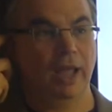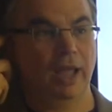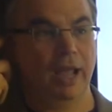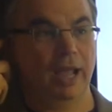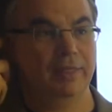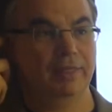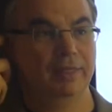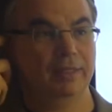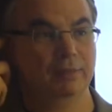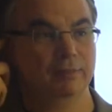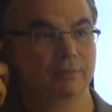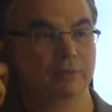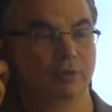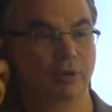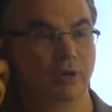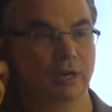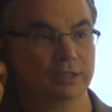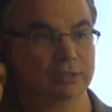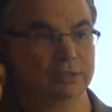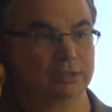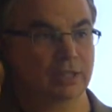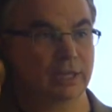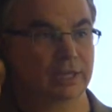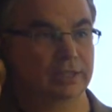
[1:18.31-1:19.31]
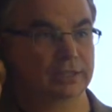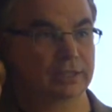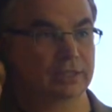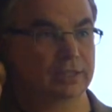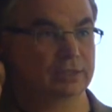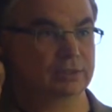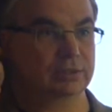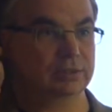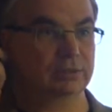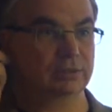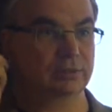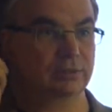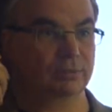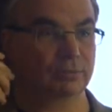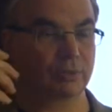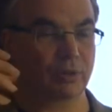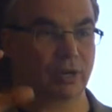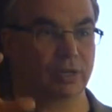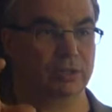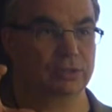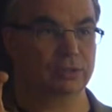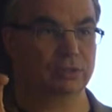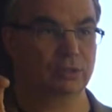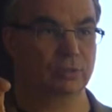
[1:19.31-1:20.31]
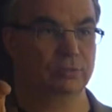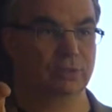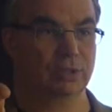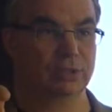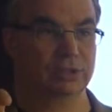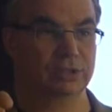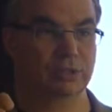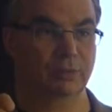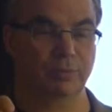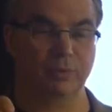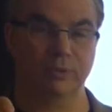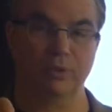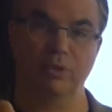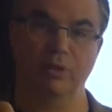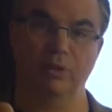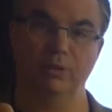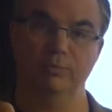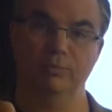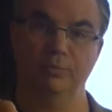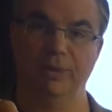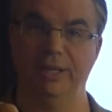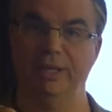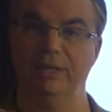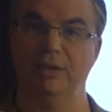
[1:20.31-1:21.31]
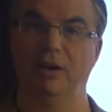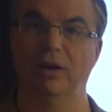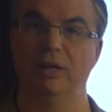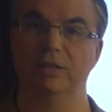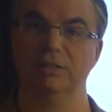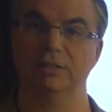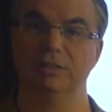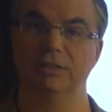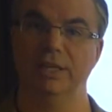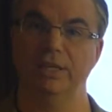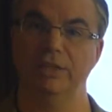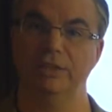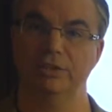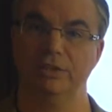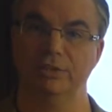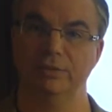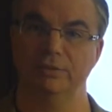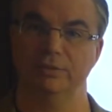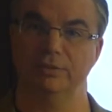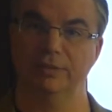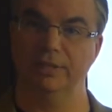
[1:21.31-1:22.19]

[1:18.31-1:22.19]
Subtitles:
And then the peroxisome does something called beta oxidation.